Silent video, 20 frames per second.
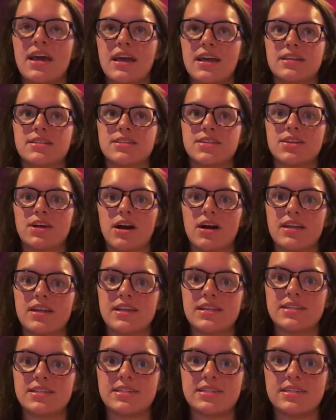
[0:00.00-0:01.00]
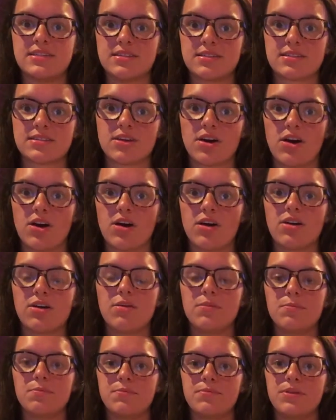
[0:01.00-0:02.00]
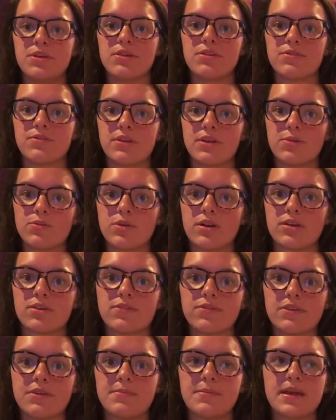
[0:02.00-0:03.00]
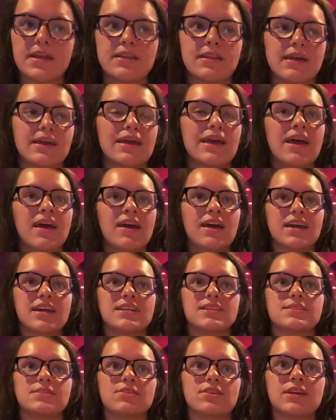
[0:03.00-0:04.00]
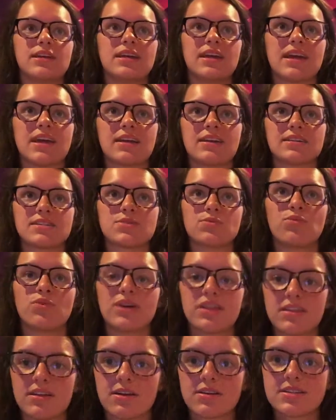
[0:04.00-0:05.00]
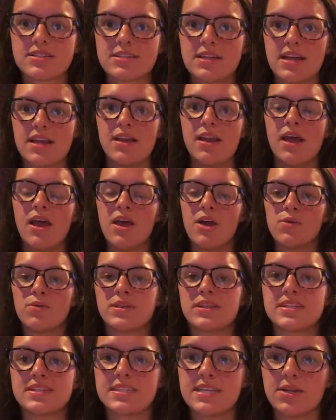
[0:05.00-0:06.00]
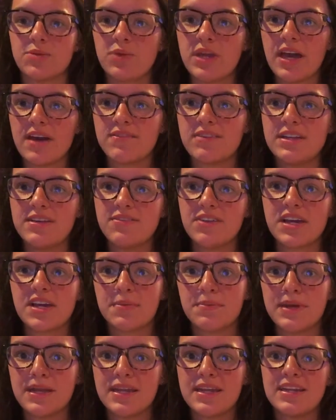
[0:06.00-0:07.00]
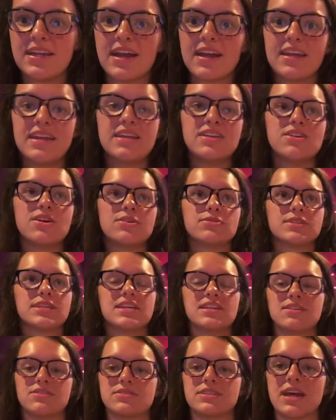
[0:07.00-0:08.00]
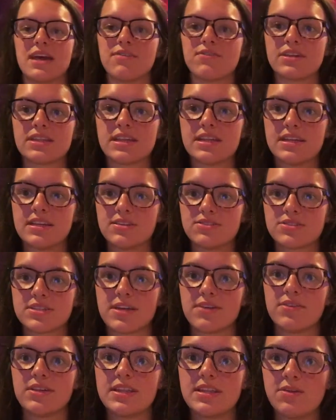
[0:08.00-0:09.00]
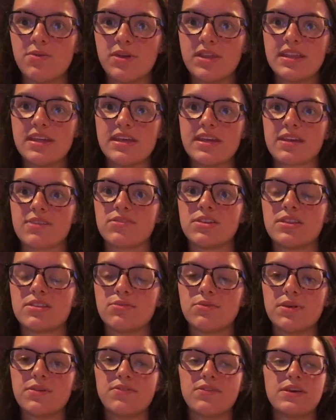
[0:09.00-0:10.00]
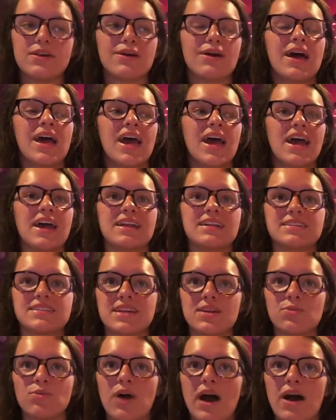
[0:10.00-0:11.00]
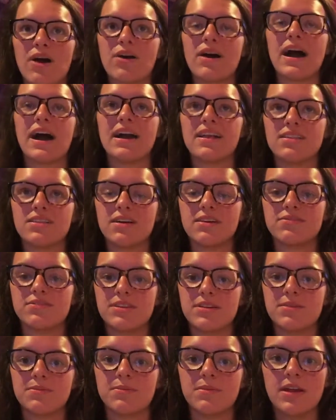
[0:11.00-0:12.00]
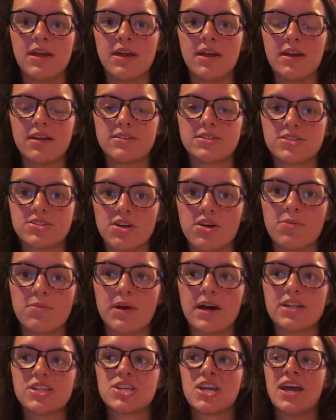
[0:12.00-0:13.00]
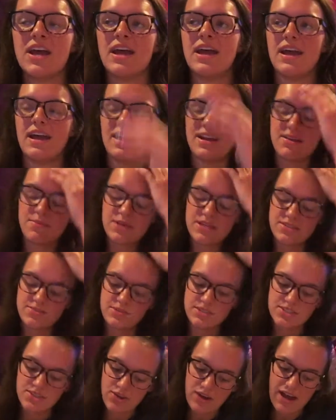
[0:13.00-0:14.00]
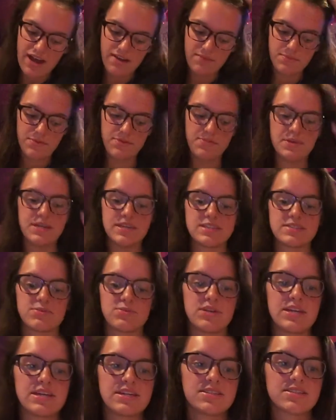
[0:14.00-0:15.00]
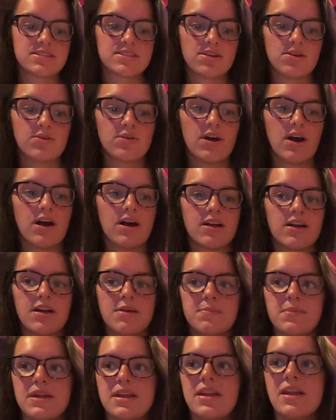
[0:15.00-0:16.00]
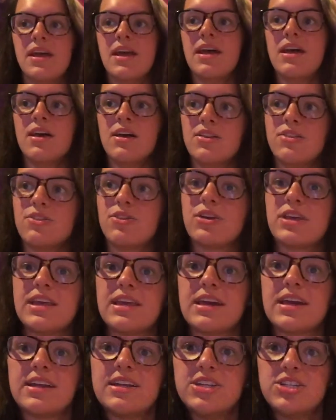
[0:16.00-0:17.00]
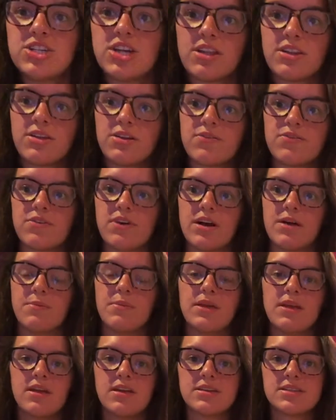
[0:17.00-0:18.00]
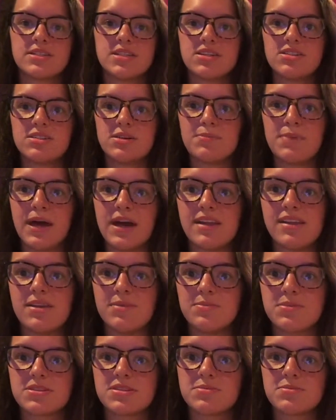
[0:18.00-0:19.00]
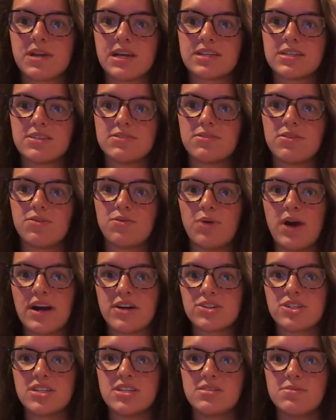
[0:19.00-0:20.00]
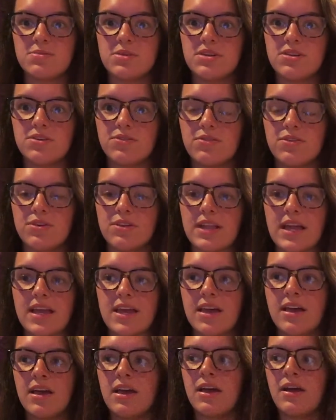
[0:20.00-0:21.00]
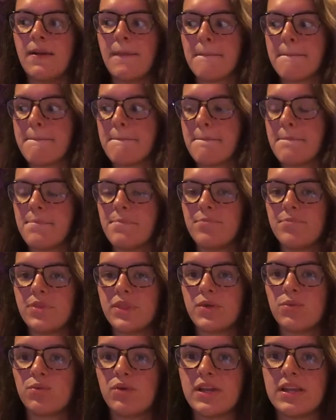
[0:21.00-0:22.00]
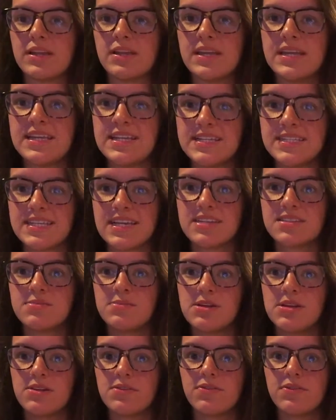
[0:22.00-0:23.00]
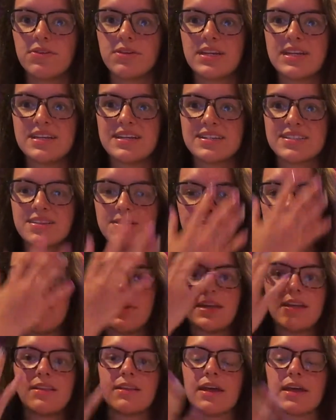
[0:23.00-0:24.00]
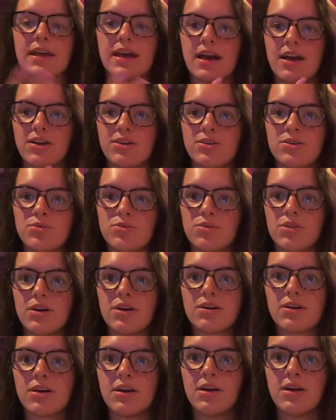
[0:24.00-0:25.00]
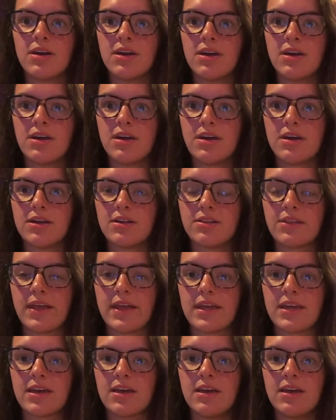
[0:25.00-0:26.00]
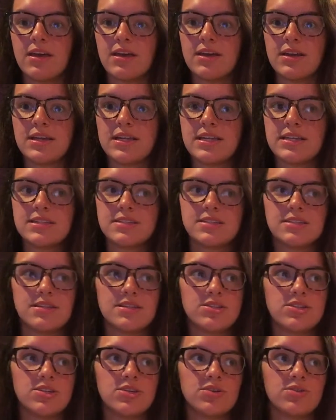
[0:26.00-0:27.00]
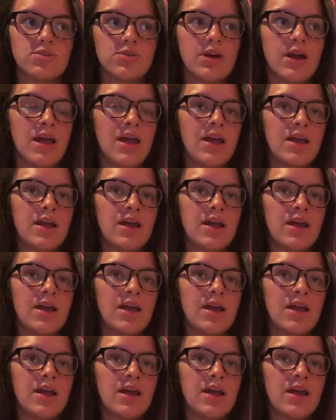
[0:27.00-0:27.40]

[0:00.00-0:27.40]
and to God, he sees us all beautifully and wonderfully made. Like, he's looking at us with our sin, with the sin we haven't even committed yet. He knows everything. He knows everything we think, everything we feel, and he's like, wow, I love them so much. And it makes me so happy, because we get so caught up in looking at each other from such a petty perspective of, wow, she's beautiful. Like, when he says beautiful, he doesn't mean like how you look. Like, he sees you